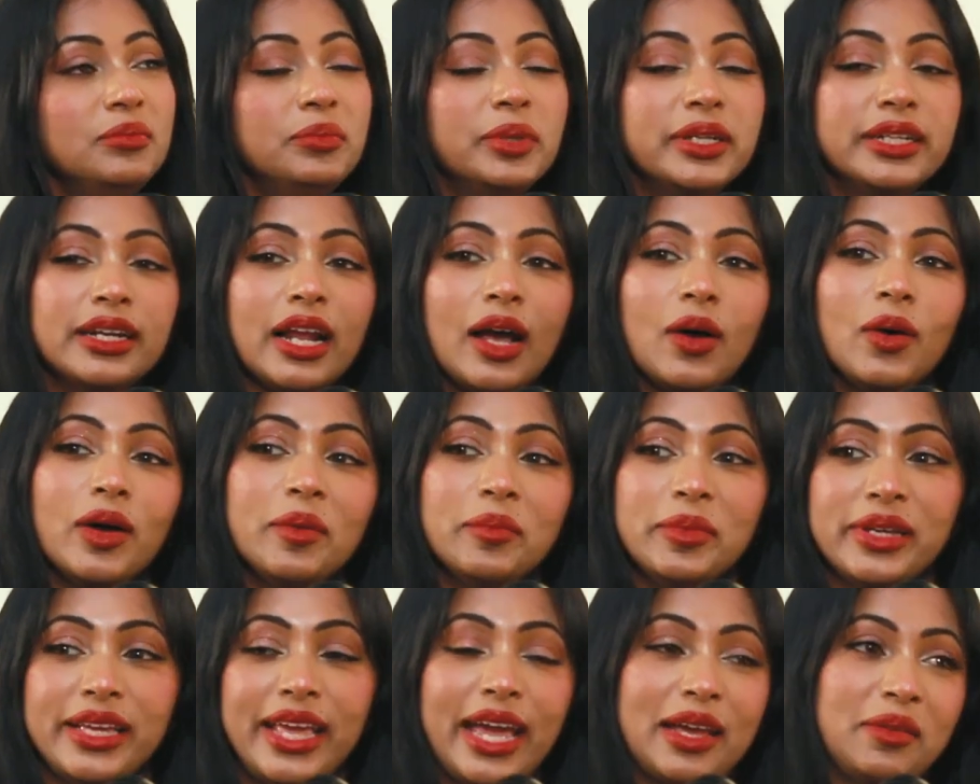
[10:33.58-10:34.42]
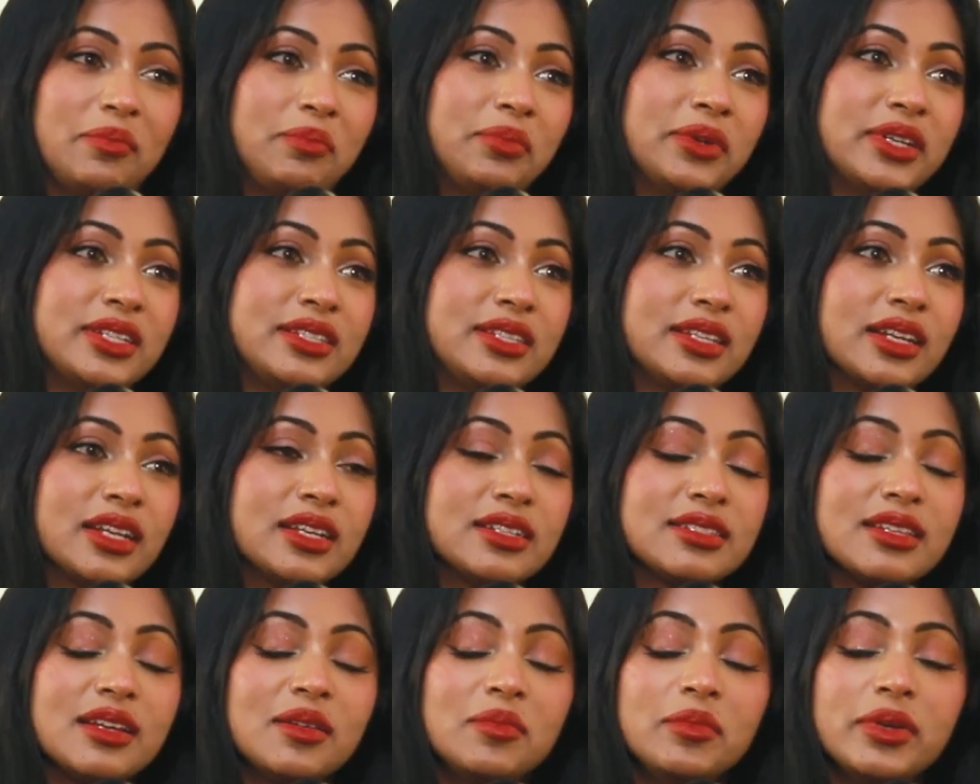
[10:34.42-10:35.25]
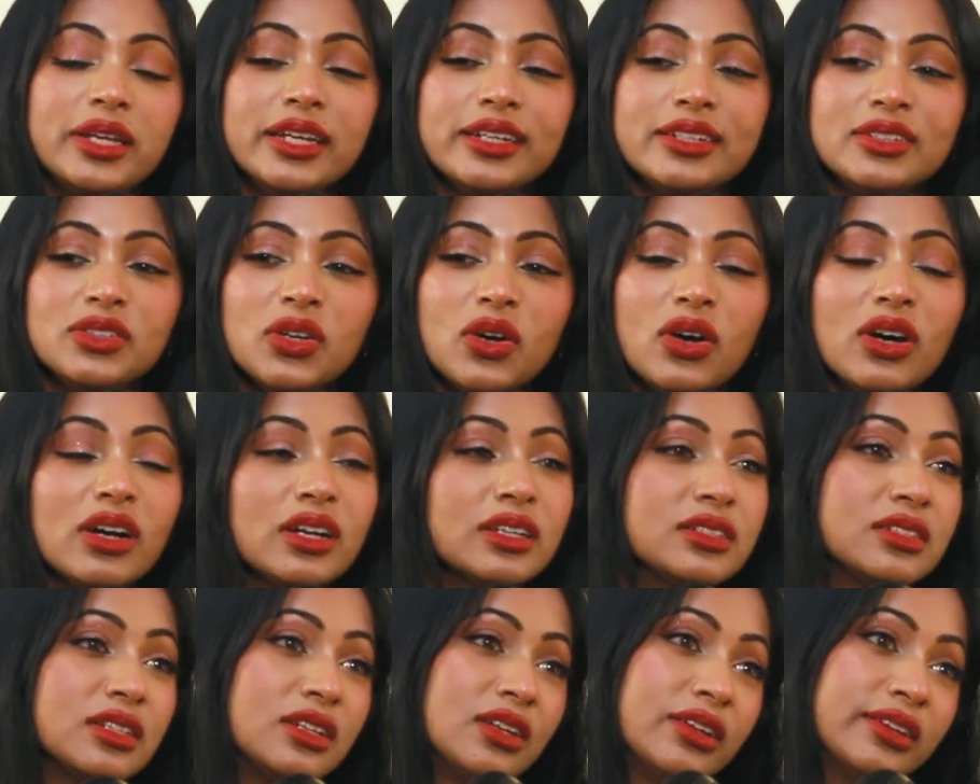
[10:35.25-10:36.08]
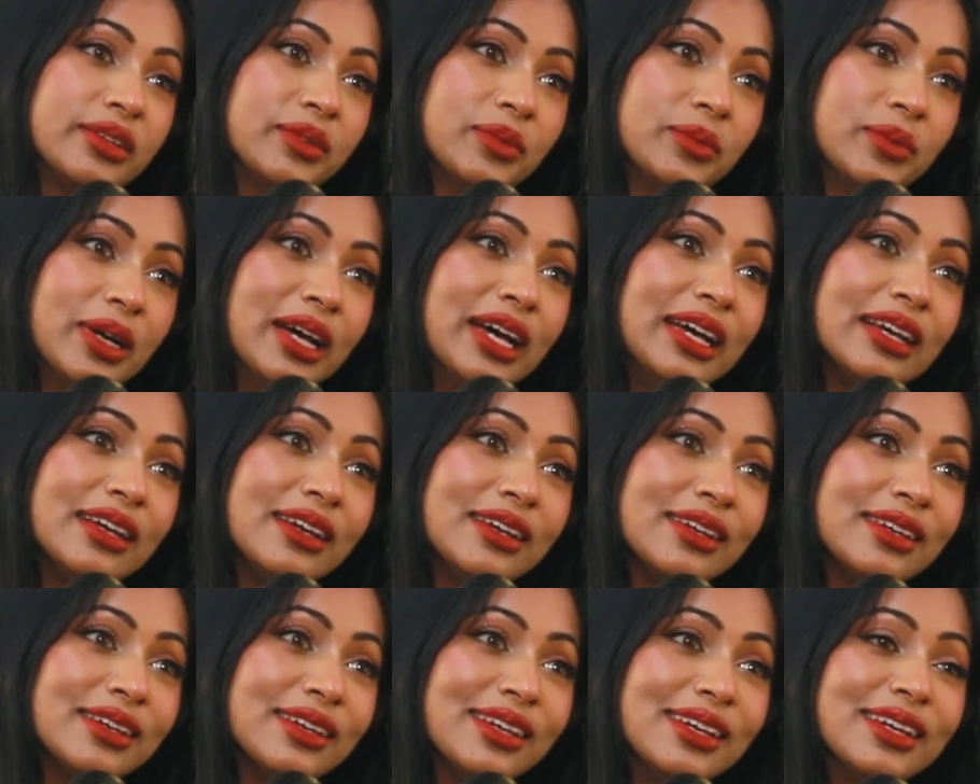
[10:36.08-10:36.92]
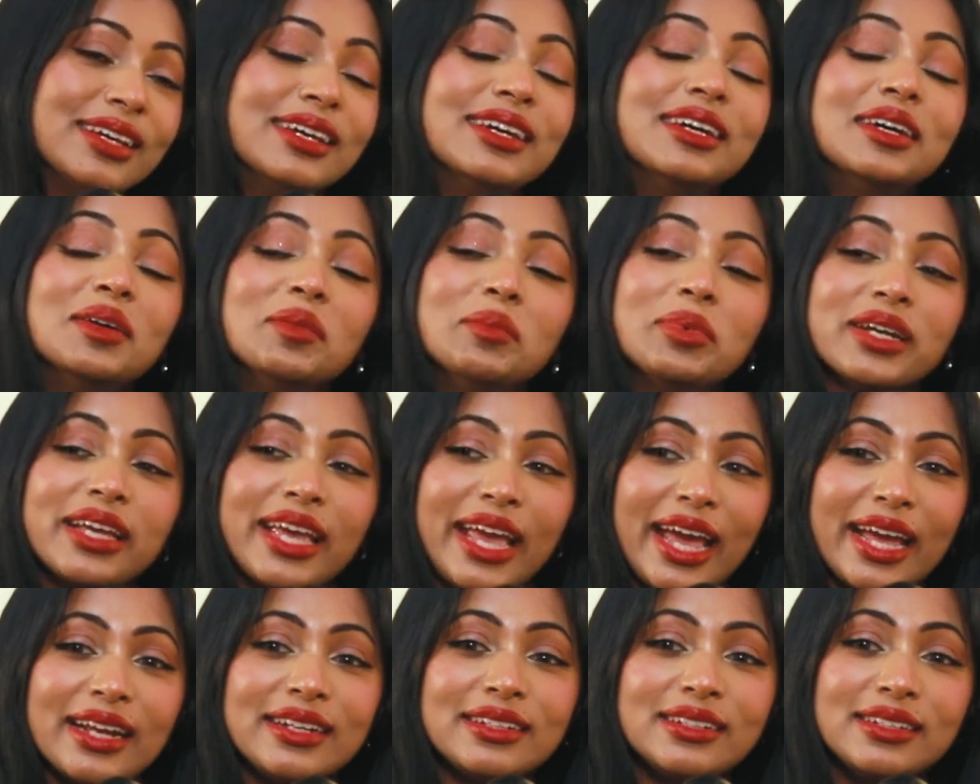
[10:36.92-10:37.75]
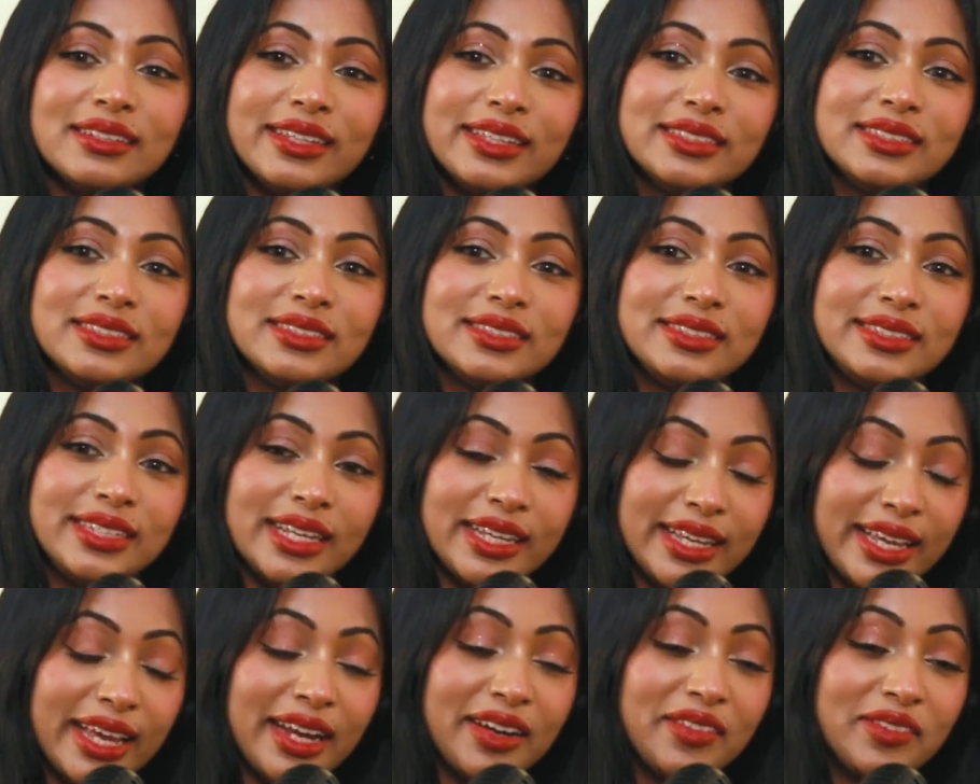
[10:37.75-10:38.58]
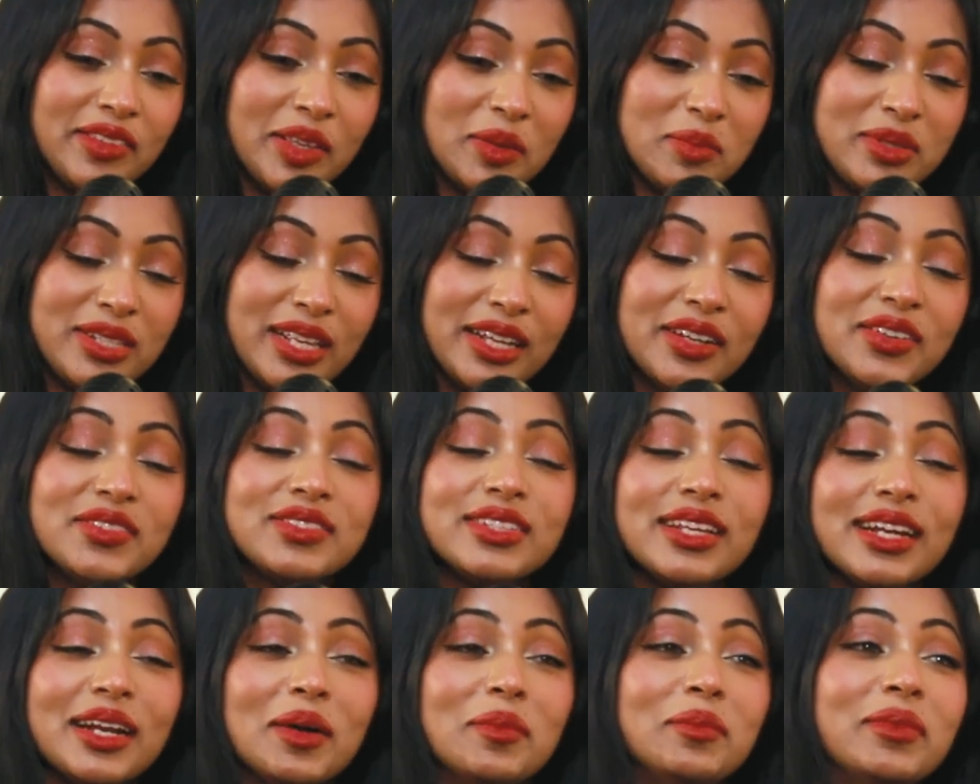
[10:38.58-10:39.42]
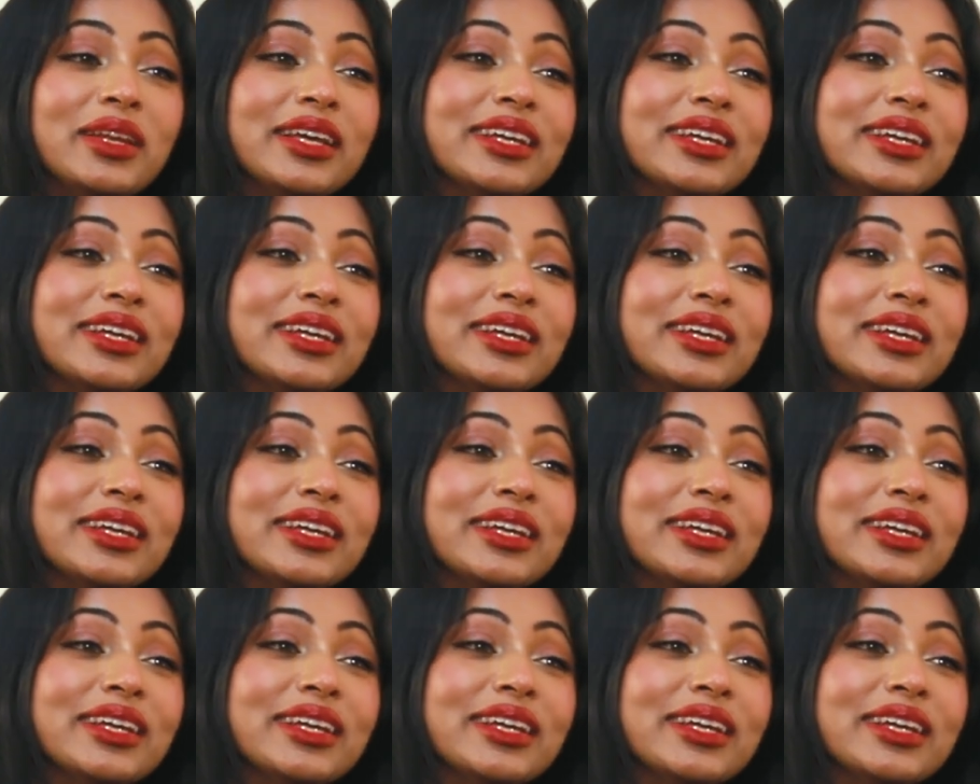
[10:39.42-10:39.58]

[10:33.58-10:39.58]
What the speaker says: but now I'm a cat person because I'm like, dog is a lot of work, but cat, they just take care of themselves, and I'm like,